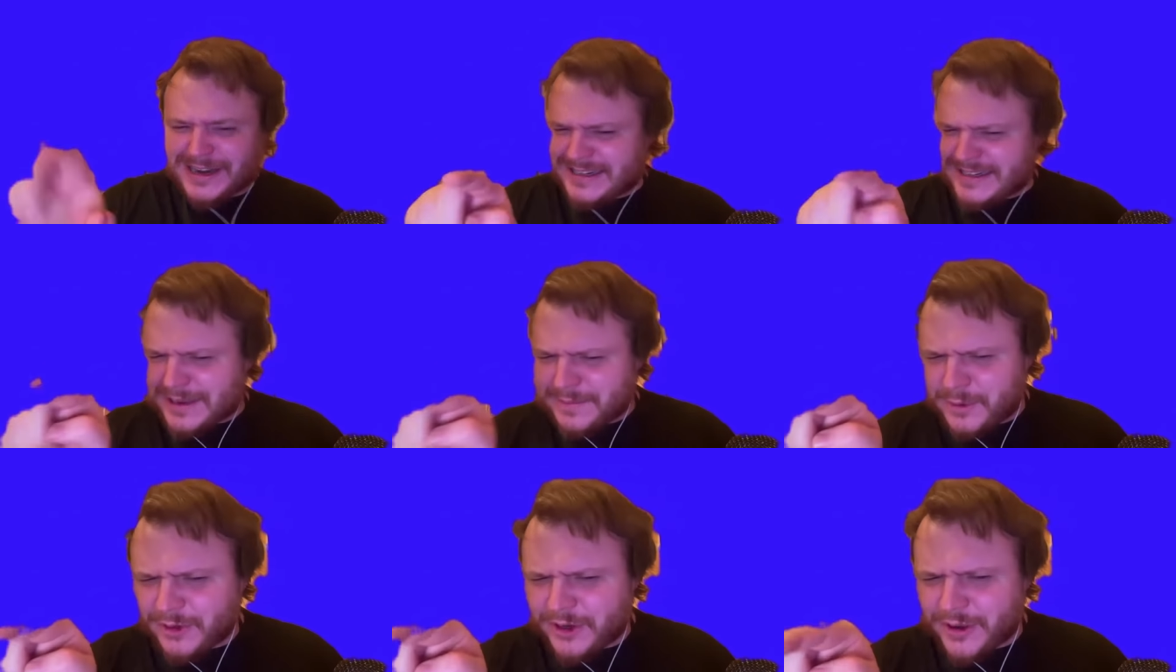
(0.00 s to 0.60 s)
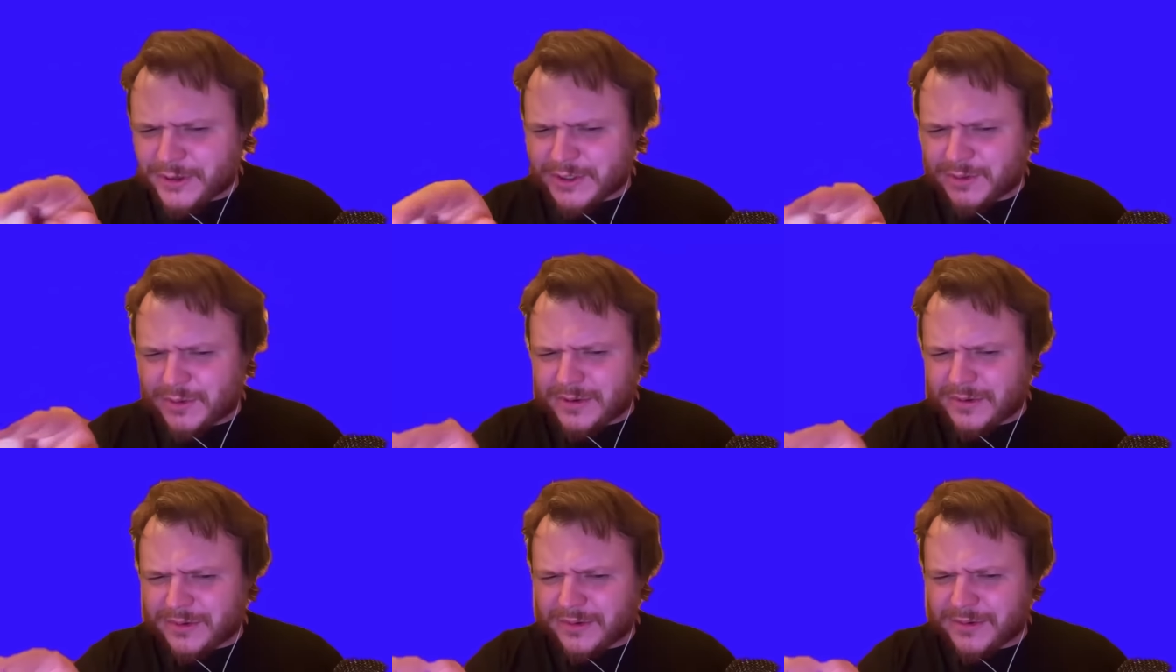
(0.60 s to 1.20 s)
and Deadpool goes,
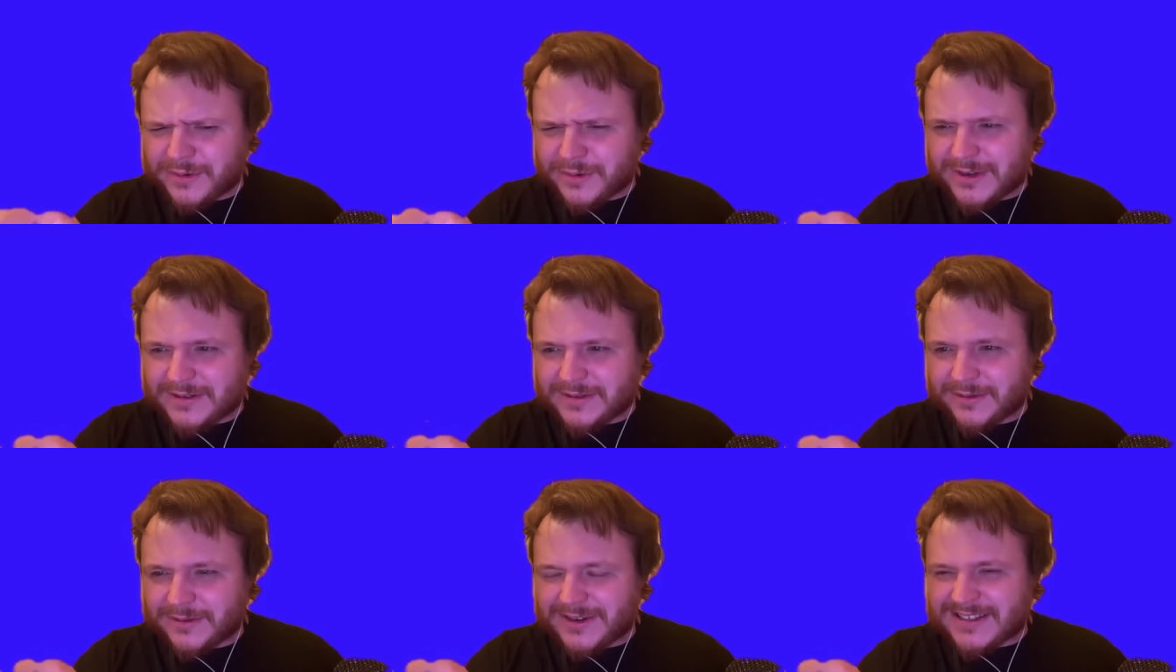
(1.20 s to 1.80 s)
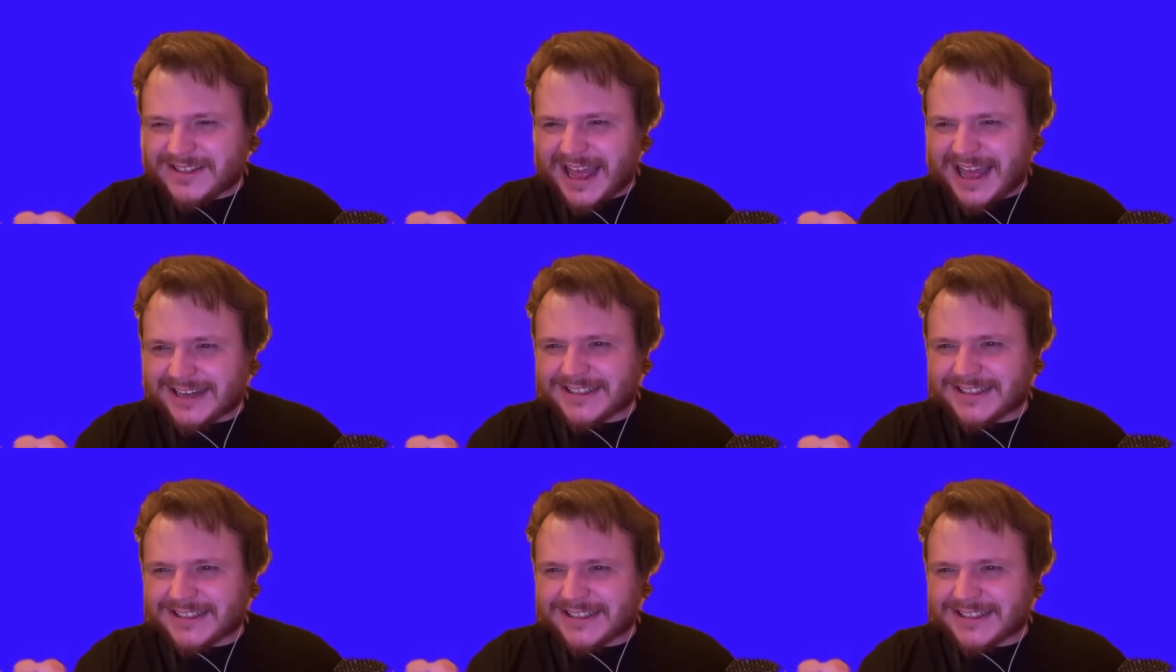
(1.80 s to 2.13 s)
what is that?